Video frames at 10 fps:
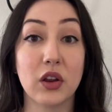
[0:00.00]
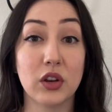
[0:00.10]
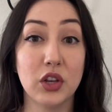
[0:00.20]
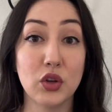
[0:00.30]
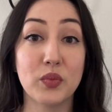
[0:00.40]

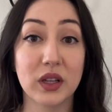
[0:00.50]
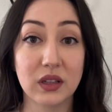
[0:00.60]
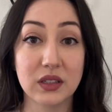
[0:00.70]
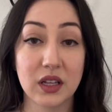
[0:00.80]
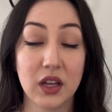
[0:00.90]
new
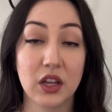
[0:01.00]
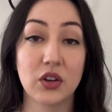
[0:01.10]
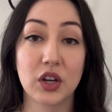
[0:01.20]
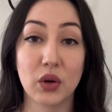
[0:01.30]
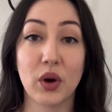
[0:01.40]
build,
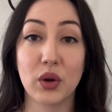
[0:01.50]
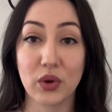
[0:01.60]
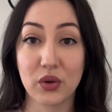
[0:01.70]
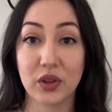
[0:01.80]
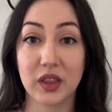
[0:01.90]
you're going to want to
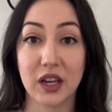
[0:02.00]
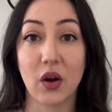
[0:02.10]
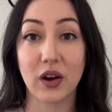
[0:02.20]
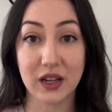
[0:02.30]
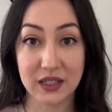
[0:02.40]
work with an
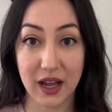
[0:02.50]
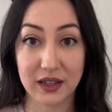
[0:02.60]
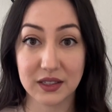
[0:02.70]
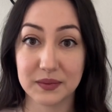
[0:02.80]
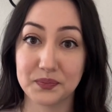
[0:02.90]

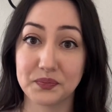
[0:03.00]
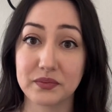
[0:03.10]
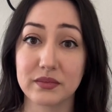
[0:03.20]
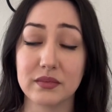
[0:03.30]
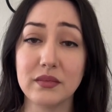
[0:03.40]
architect.
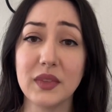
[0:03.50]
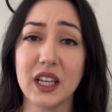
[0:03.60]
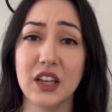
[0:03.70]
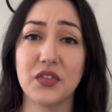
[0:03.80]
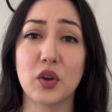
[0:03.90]

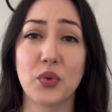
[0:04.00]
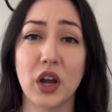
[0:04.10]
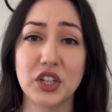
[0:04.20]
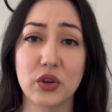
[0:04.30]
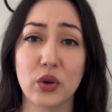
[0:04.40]
If your
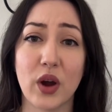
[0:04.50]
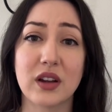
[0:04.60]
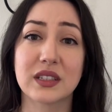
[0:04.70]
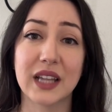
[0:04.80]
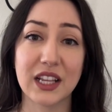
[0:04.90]
project
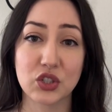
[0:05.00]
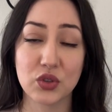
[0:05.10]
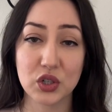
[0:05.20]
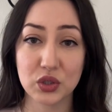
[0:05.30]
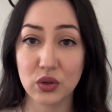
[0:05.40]
requires less
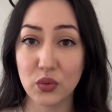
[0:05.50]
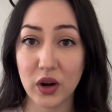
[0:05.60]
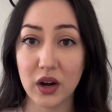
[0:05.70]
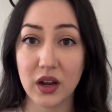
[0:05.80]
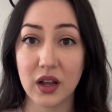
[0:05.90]
structural
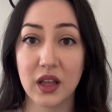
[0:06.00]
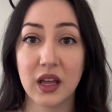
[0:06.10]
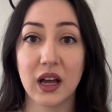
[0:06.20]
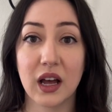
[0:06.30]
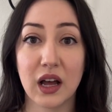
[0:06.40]
work,
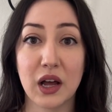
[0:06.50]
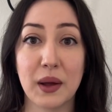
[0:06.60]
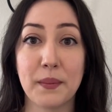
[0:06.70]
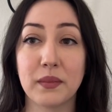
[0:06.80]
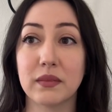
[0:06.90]

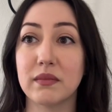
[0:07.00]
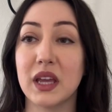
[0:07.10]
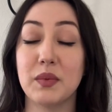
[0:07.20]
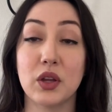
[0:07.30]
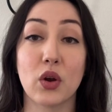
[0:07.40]

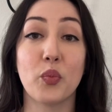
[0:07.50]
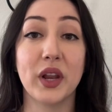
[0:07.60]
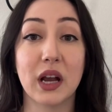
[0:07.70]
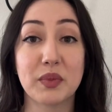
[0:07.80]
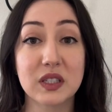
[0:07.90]
maybe you're
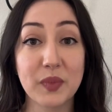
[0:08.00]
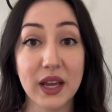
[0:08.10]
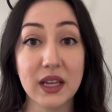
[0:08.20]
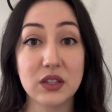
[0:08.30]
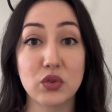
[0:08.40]
opening up a
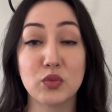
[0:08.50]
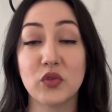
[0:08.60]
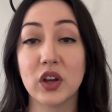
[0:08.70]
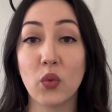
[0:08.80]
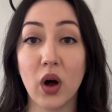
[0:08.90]
space,
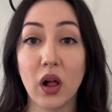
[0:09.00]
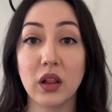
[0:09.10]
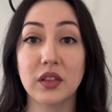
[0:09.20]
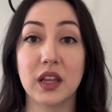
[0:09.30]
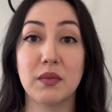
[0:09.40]
removing a
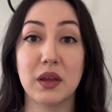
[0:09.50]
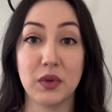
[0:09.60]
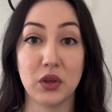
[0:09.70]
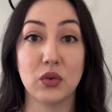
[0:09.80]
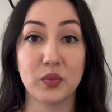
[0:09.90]
wall, then maybe
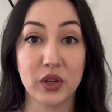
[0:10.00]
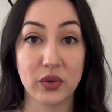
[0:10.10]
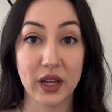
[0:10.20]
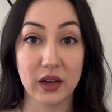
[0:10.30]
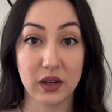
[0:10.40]
you will be
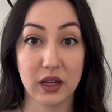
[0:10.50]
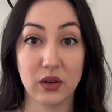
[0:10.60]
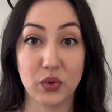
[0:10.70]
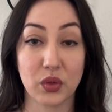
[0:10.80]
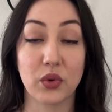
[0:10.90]
great
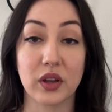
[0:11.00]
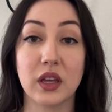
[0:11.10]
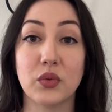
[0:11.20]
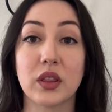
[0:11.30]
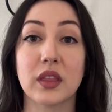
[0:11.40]
with
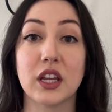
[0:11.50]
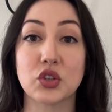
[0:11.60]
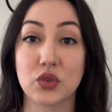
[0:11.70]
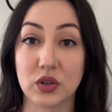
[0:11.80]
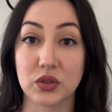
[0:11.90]
working with a
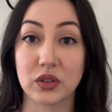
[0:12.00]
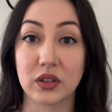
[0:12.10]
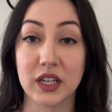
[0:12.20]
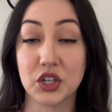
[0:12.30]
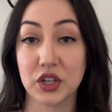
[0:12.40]

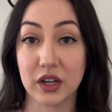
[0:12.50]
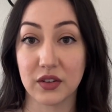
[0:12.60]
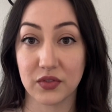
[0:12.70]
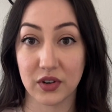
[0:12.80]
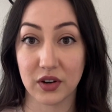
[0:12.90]
structural
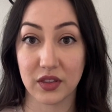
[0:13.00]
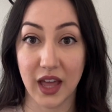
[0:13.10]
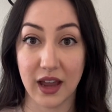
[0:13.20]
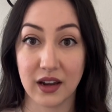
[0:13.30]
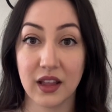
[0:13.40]
engineer for that.